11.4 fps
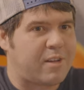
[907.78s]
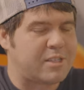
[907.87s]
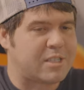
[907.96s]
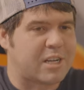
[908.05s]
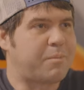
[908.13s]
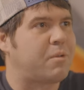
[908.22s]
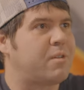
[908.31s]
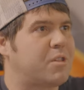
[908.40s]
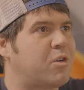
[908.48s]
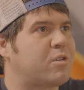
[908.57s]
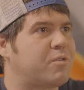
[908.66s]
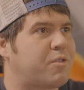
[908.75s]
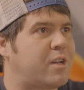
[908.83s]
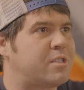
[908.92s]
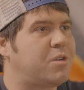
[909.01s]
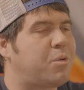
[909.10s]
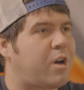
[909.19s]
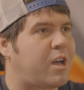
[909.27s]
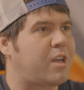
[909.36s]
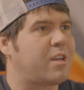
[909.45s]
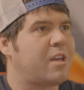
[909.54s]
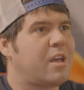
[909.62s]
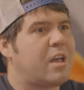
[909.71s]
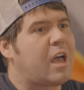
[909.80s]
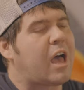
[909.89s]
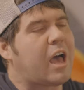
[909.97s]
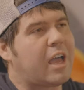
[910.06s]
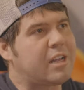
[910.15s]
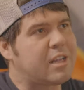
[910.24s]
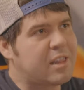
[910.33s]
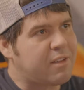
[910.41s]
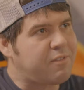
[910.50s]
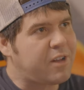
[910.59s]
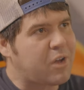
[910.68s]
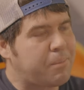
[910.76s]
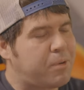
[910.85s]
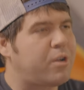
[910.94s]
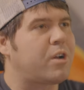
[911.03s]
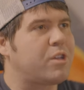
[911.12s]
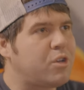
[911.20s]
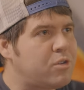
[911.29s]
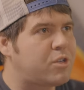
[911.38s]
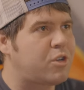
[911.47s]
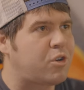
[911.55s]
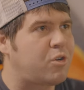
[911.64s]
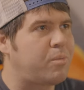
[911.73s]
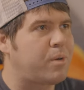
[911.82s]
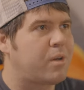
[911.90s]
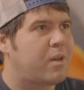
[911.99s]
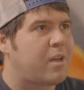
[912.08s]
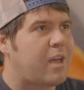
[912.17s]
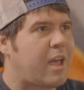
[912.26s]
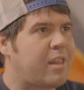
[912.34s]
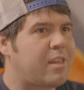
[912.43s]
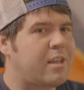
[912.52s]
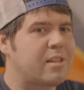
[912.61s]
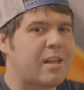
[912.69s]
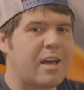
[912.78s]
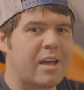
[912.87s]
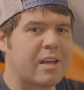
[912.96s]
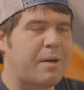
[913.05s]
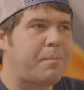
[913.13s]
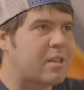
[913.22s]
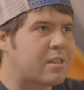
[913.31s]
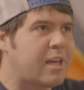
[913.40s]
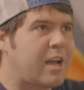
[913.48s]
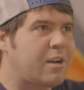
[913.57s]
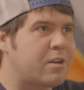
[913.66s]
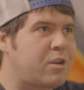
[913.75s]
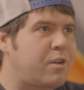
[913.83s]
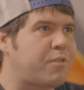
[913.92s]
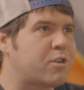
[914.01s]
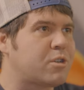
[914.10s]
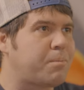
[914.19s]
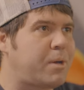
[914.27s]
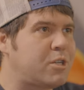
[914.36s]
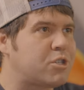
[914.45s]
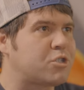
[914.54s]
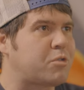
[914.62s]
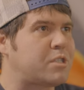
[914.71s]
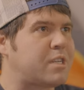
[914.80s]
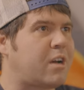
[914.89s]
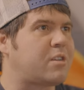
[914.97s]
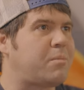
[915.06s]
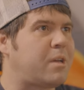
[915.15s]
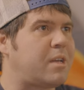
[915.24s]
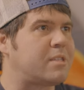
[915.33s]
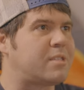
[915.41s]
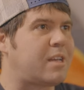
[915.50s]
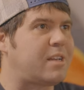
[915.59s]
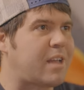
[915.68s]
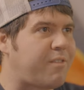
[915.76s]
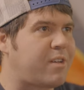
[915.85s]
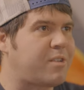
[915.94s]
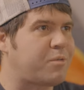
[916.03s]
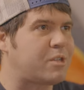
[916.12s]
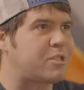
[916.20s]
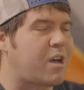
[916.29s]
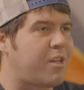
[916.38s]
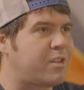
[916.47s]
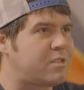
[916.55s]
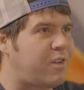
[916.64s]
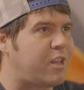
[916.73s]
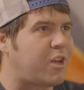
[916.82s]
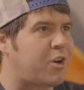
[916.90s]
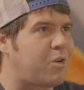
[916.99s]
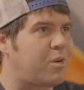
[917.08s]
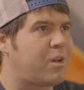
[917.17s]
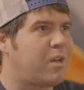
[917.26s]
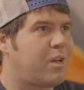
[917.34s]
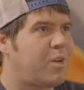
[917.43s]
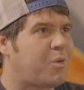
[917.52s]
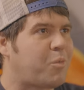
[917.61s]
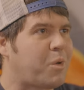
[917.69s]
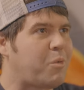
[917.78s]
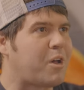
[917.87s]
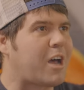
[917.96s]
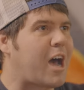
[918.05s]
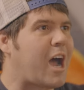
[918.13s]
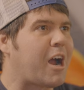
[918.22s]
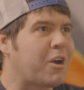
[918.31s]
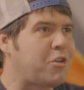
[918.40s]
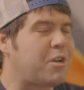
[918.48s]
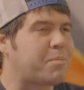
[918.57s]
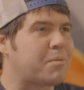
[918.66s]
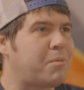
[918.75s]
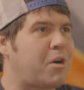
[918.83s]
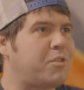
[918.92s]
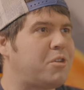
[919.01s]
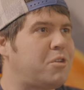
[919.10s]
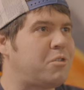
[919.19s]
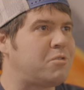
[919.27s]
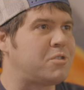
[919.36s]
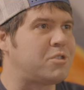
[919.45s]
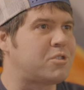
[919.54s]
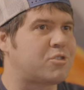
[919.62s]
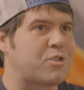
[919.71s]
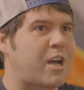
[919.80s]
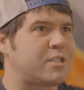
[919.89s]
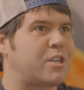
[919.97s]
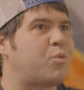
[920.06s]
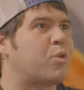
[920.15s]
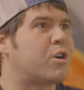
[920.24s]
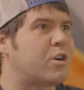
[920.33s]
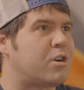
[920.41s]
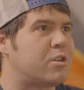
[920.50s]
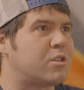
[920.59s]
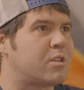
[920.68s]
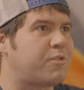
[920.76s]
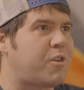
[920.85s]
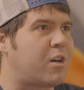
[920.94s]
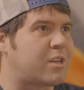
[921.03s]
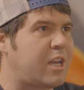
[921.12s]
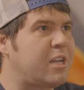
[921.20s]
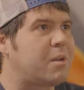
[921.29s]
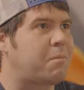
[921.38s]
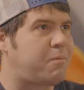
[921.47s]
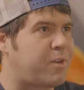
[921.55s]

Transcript: and just a couple local friends in Hawaii. I did that video. I put it on YouTube, and then like a month later, Universal Pictures reached out to me and said, Devin, we saw this video. Bro. We want to hire you to promote the new Jurassic World Fallen Kingdom